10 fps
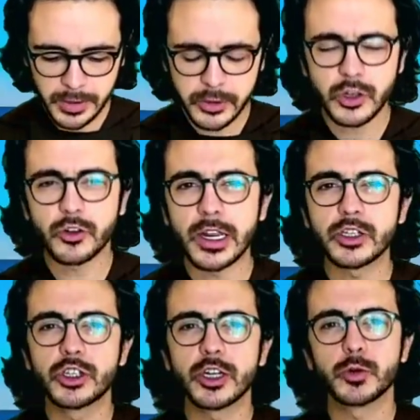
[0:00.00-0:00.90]
There's a
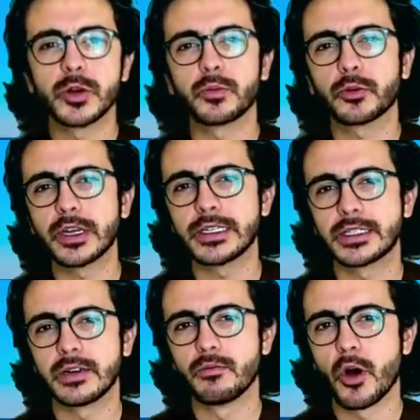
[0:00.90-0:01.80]
great Jesuit
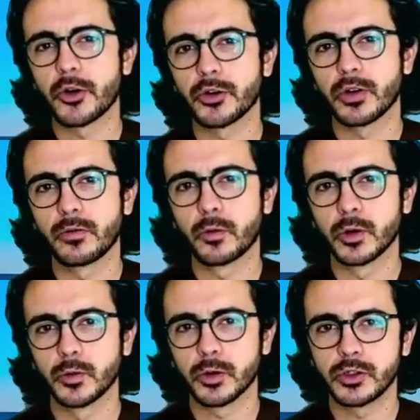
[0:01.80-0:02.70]
priest and martyr of
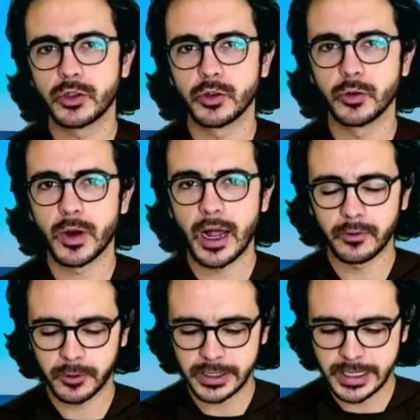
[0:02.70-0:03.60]
World War II,
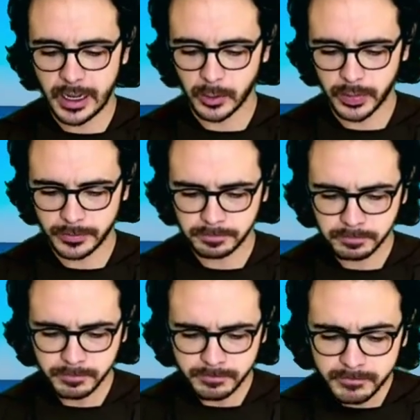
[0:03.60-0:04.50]
Alfred Delp,
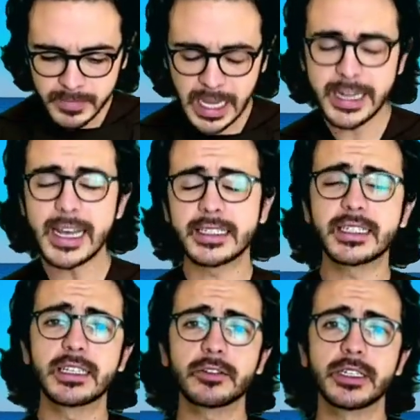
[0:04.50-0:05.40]
and he has a
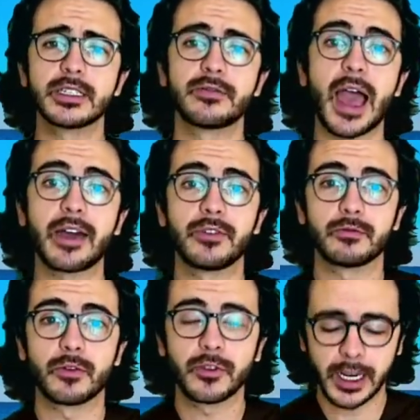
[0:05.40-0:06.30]
series of
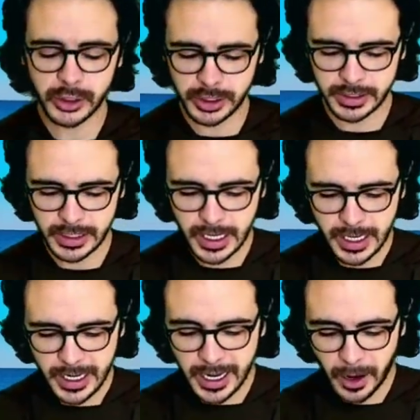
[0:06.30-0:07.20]
Advent reflections.
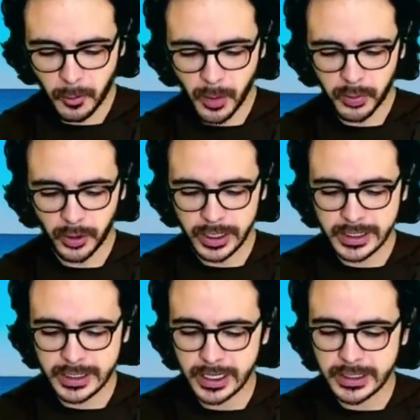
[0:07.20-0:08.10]
And at one point he
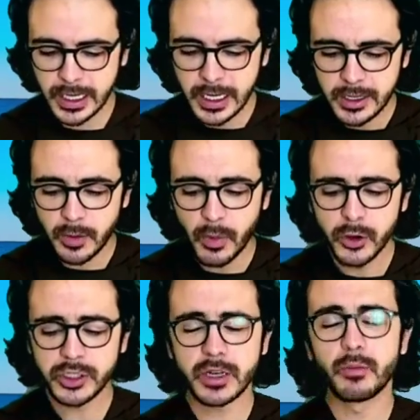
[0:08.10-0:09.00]
says, The
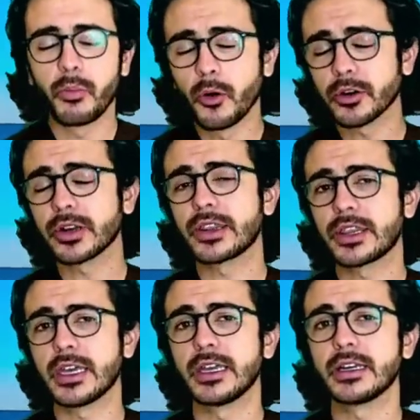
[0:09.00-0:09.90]
most important
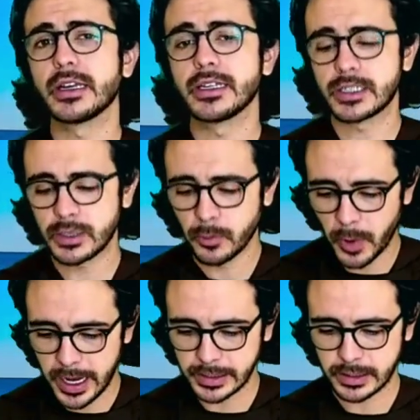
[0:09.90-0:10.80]
thing is to
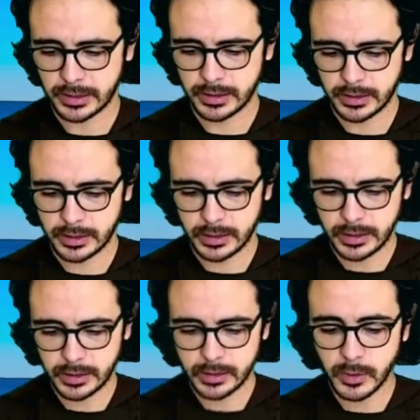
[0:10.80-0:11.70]
wait,
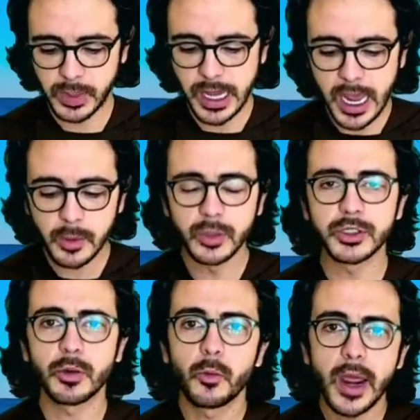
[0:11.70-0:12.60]
to be able
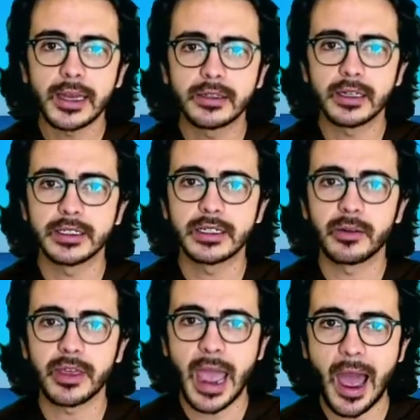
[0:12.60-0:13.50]
to wait
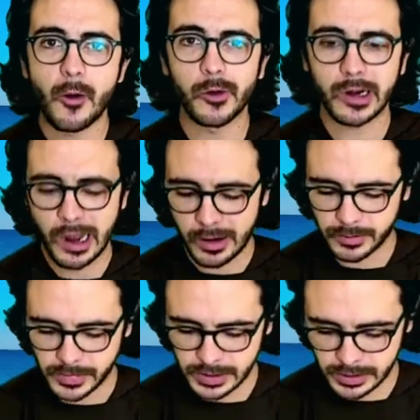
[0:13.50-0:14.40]
until the hour
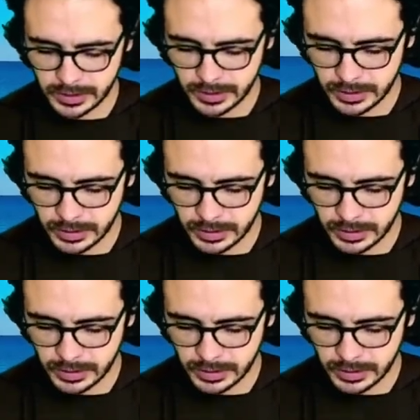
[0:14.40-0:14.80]
comes.